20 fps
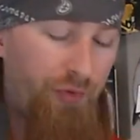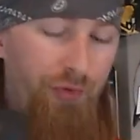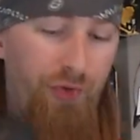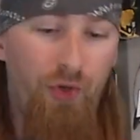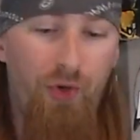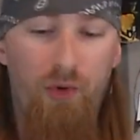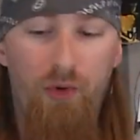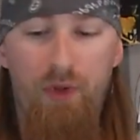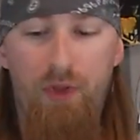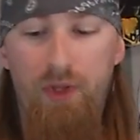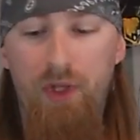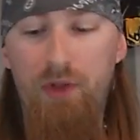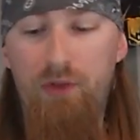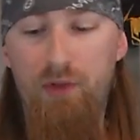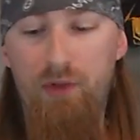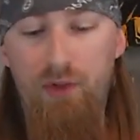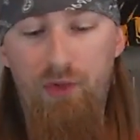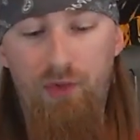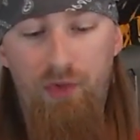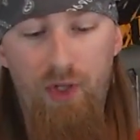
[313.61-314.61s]
So these
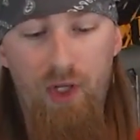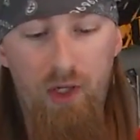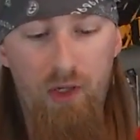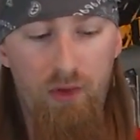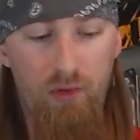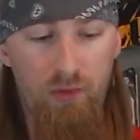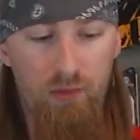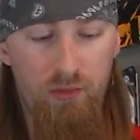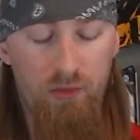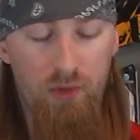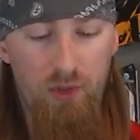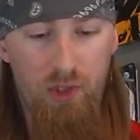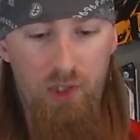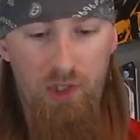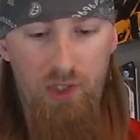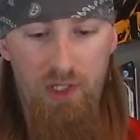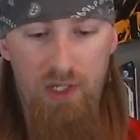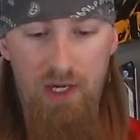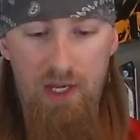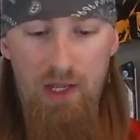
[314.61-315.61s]
are the style
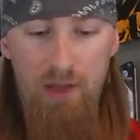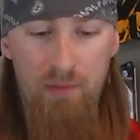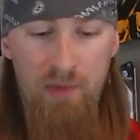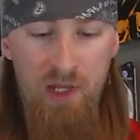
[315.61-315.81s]
that I